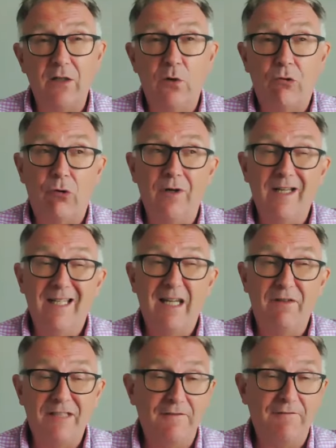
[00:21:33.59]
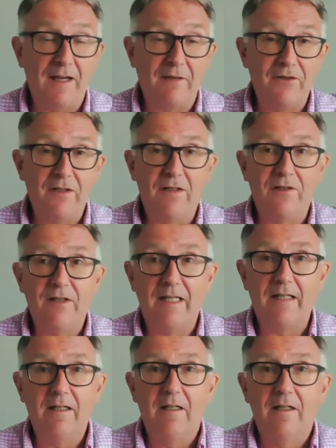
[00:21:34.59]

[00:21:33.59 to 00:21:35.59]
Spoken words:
or if it did affect fertility,